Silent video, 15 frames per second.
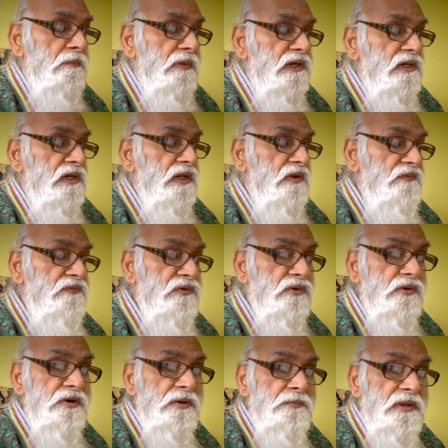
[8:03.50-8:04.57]
But if
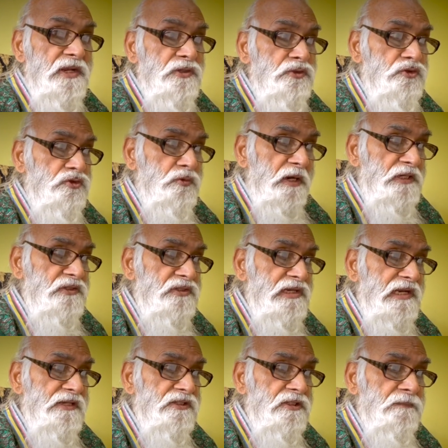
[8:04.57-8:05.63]
you remain
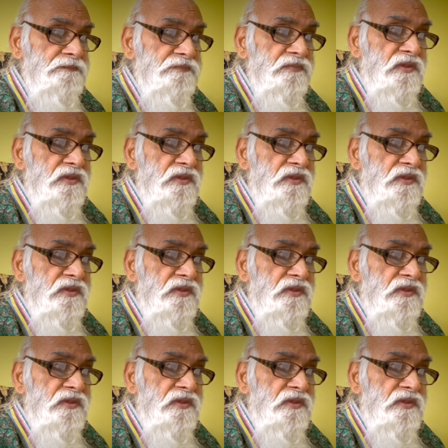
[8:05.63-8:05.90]
choiceless,